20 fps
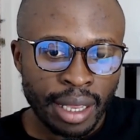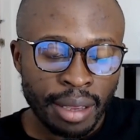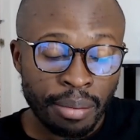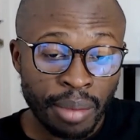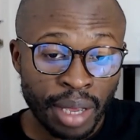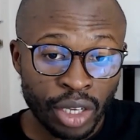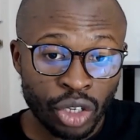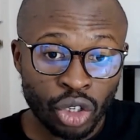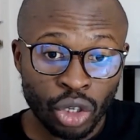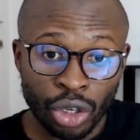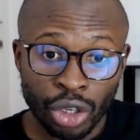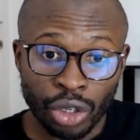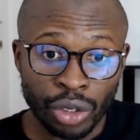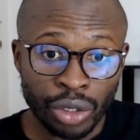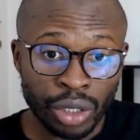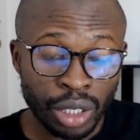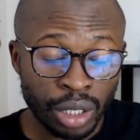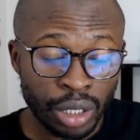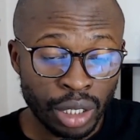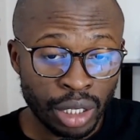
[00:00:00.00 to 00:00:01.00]
Make sure
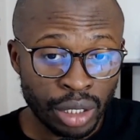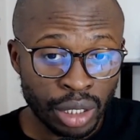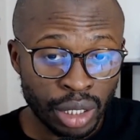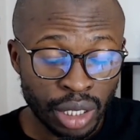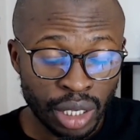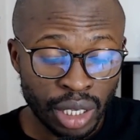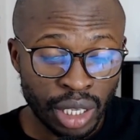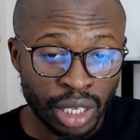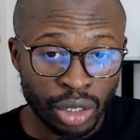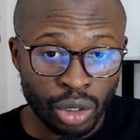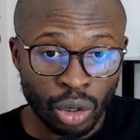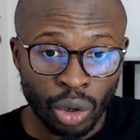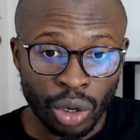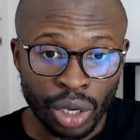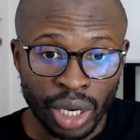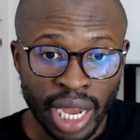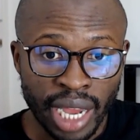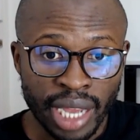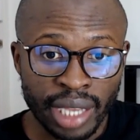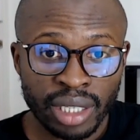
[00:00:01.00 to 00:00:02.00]
it's
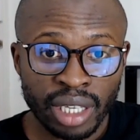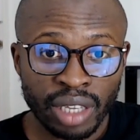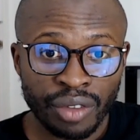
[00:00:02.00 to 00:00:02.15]
organized.